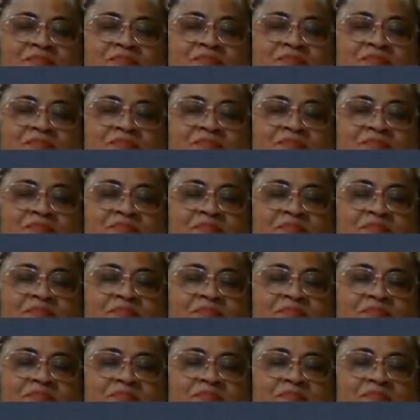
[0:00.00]

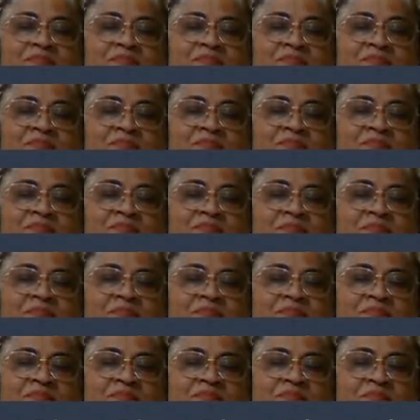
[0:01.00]

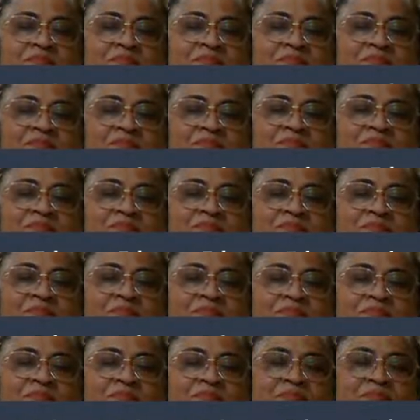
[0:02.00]

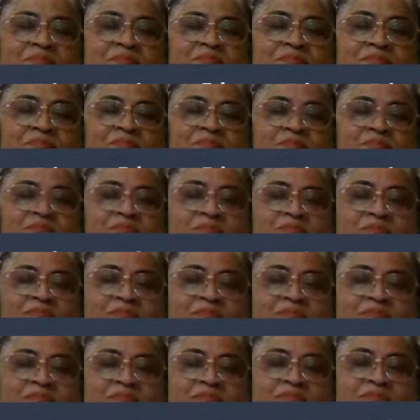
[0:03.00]

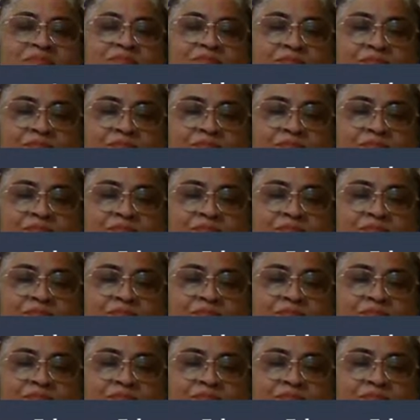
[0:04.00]
(not speaking)